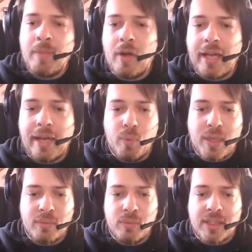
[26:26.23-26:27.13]
Okay, we
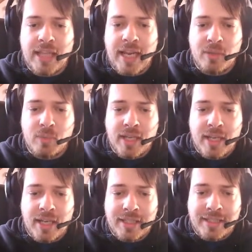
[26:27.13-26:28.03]

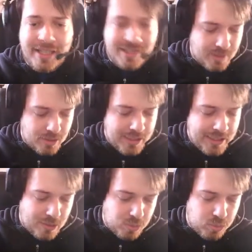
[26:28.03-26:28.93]
can test
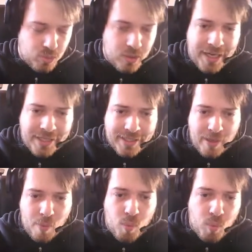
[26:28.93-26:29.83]
it right
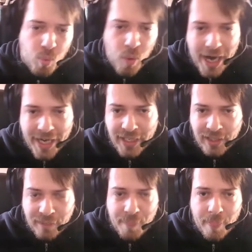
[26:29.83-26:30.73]
away,
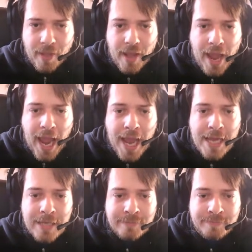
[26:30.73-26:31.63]

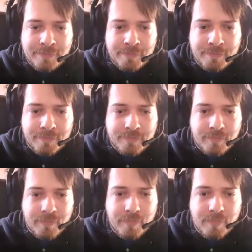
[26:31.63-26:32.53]
and
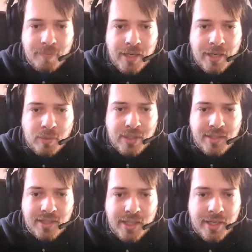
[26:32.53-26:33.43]
then we
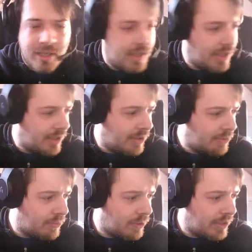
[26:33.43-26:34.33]
can say
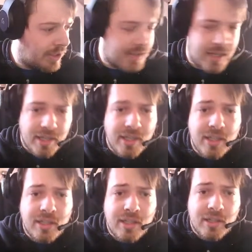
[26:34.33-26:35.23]
what we can say:
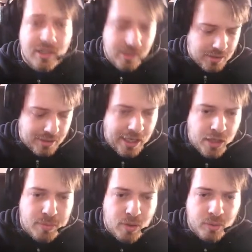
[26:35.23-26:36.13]

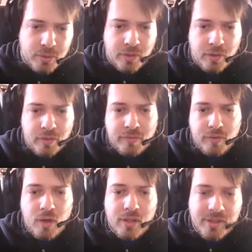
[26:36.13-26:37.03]
catch block return
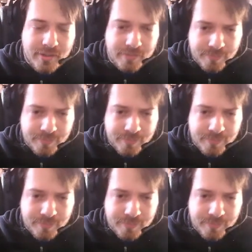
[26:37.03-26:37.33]
false.